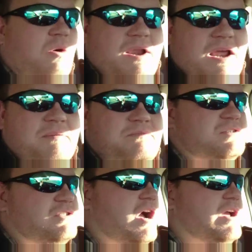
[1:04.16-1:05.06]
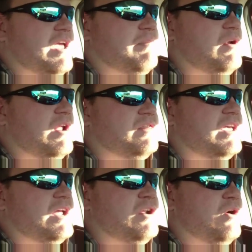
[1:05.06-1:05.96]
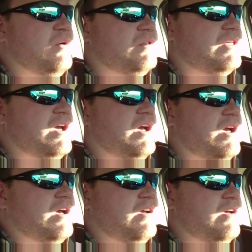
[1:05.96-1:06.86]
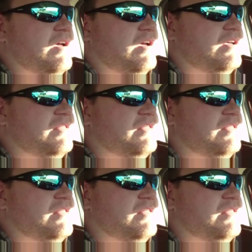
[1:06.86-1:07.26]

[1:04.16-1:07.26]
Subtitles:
I know what I'm talking about. I think I know the